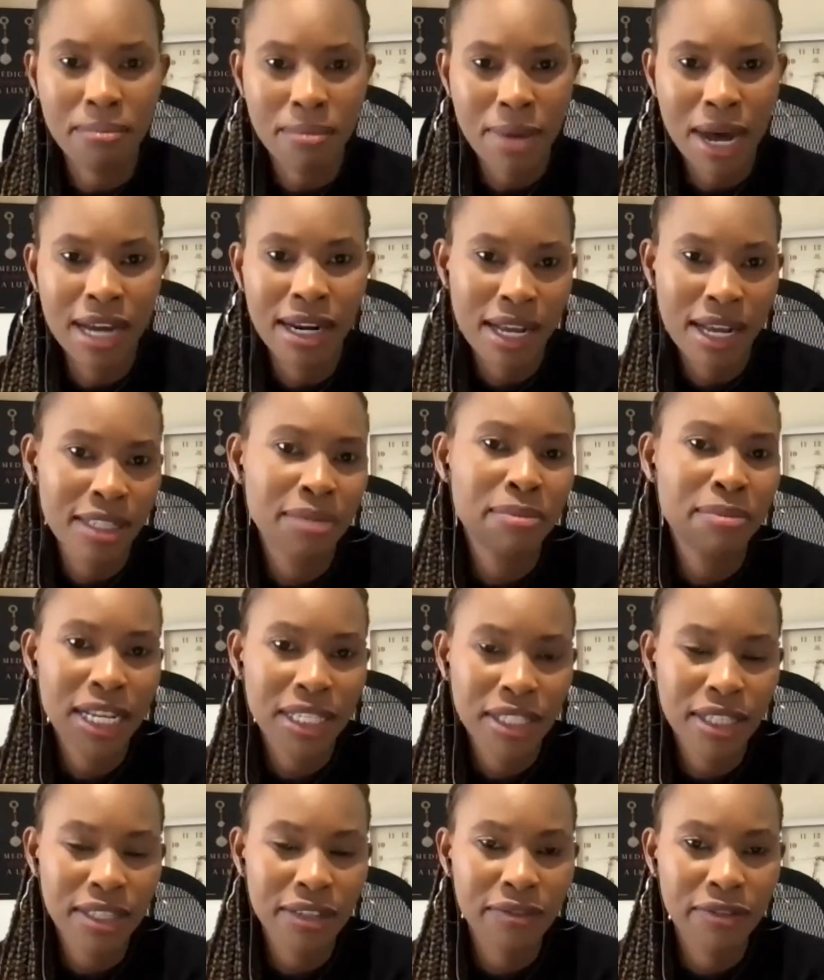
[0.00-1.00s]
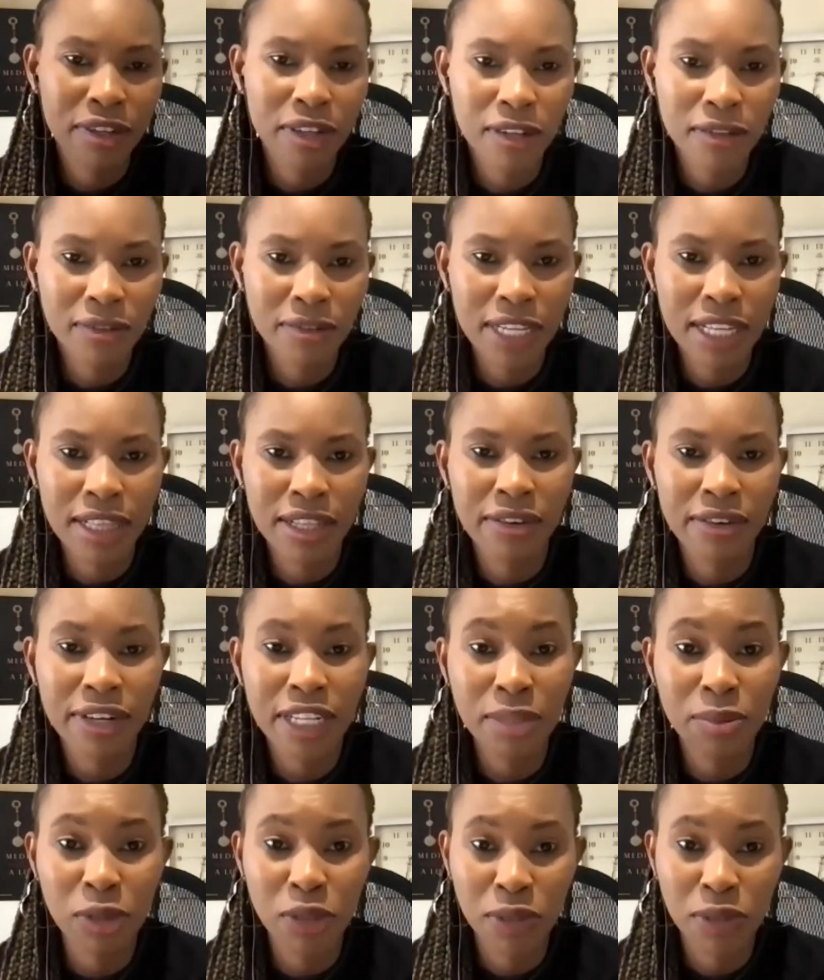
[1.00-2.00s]
as much involved in the
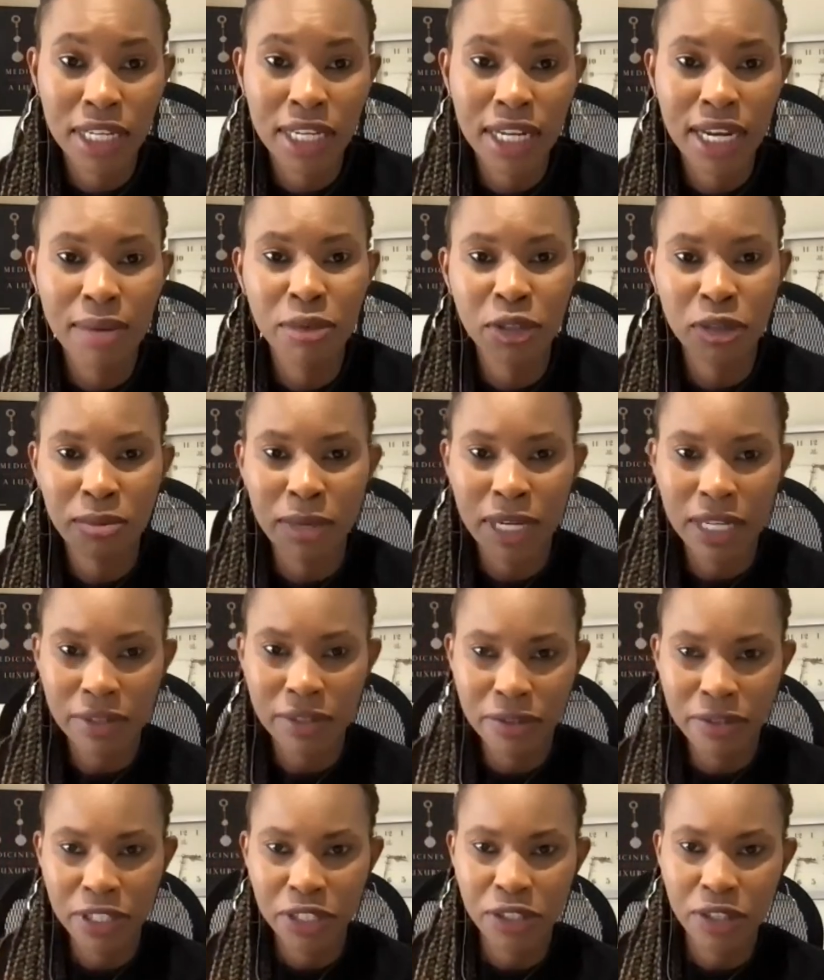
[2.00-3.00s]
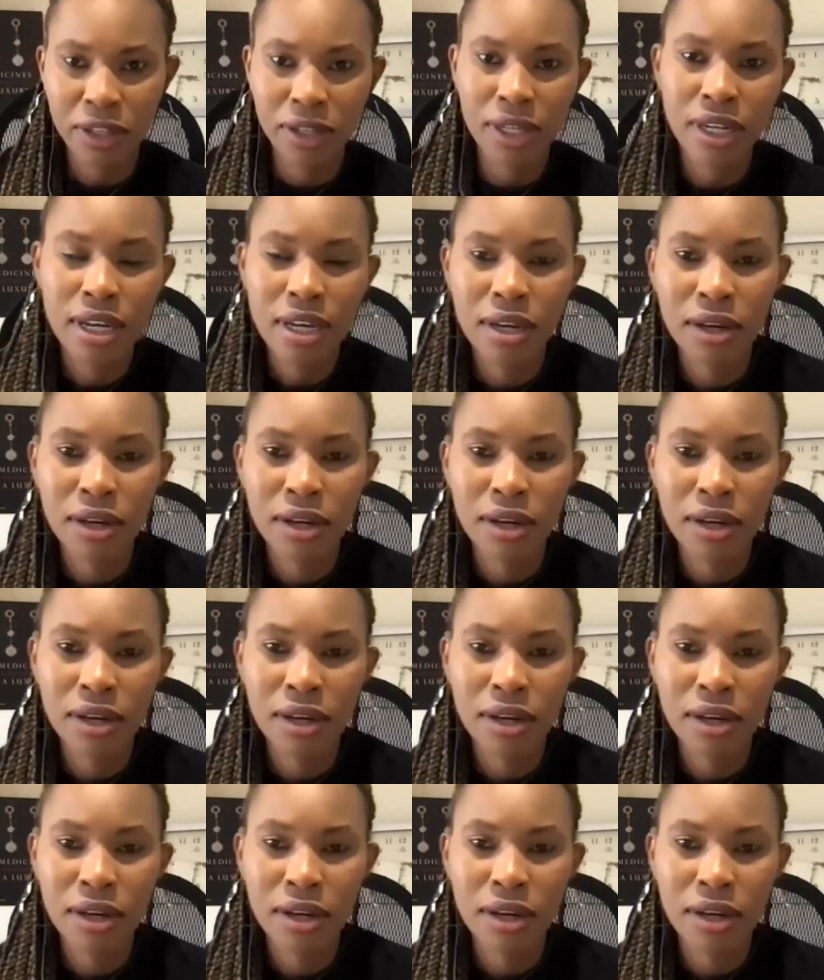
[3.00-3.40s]
response when it comes to malnutrition.